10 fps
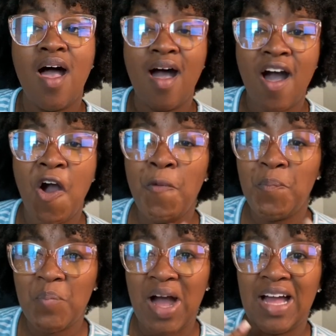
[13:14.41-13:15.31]
help
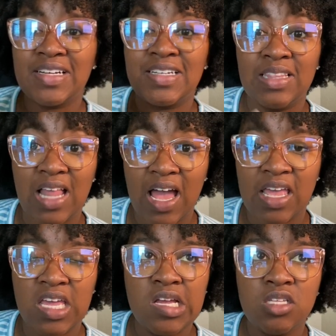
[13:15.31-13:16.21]
my
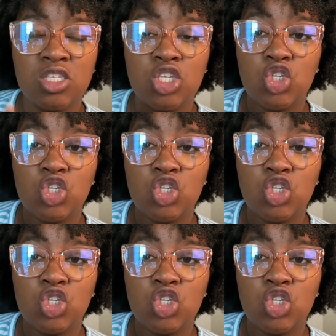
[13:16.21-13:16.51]
clients